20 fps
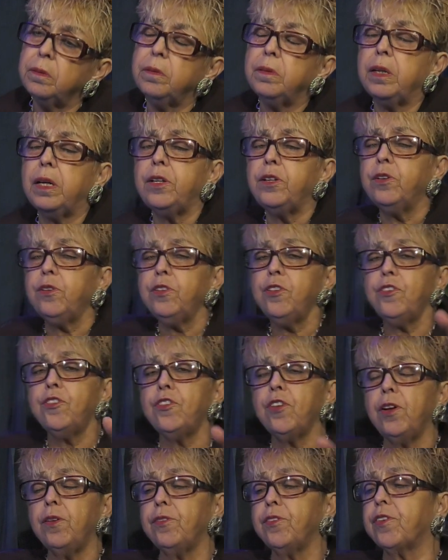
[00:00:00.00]
I know this
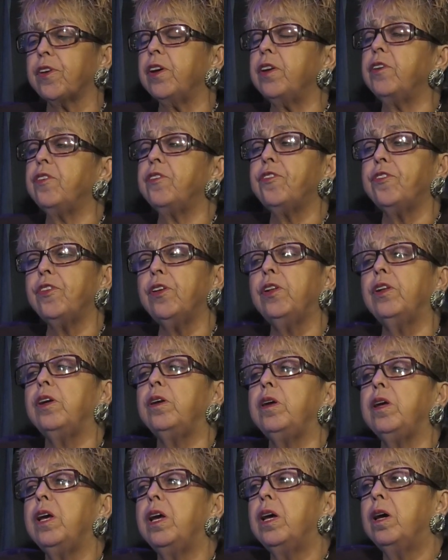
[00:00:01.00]
sounds kind of
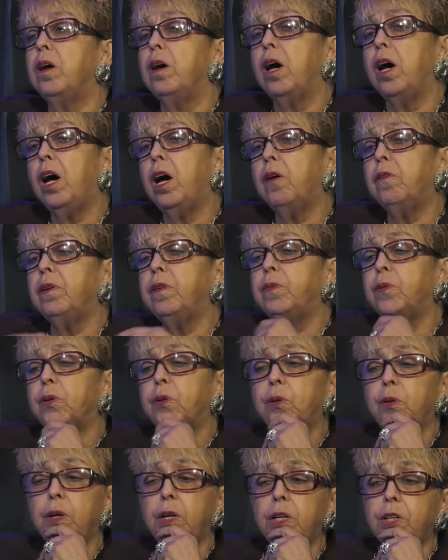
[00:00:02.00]
silly.
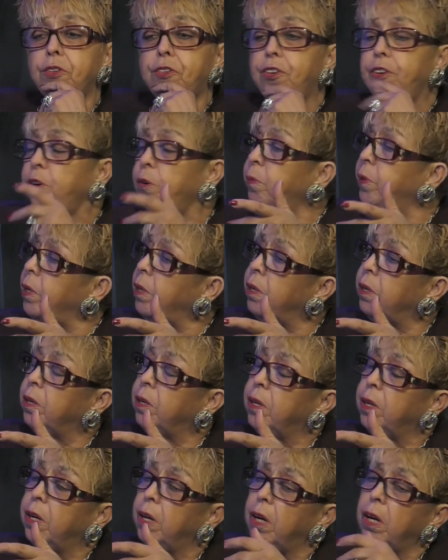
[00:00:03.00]
However, tell me,
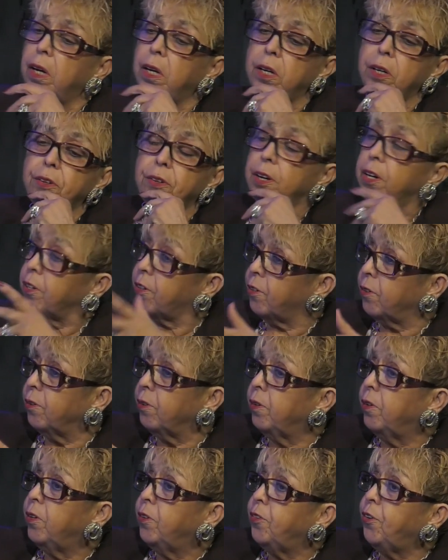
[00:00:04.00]
doctor,
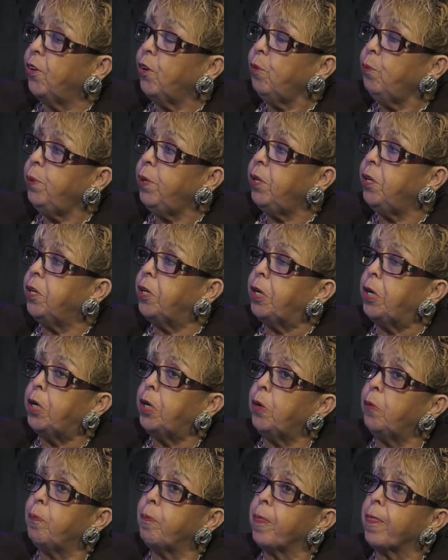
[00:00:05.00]
tell me,
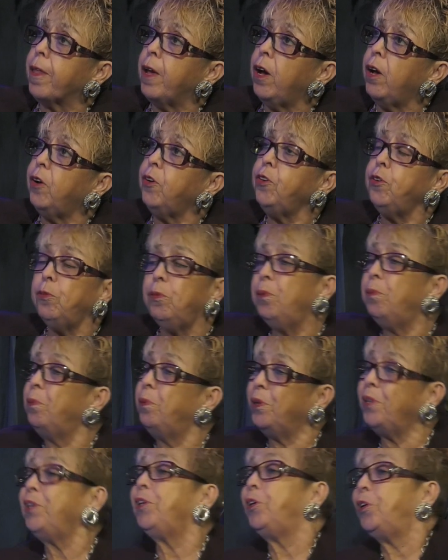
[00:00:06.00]
how do we
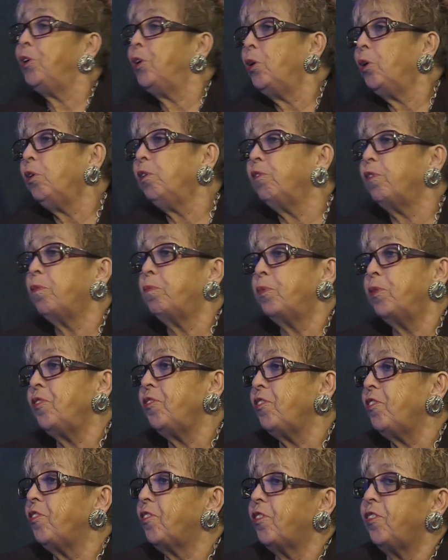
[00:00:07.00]
really know if a
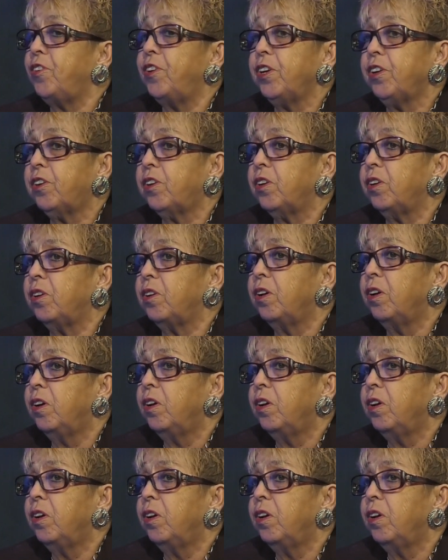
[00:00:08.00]
person's addicted?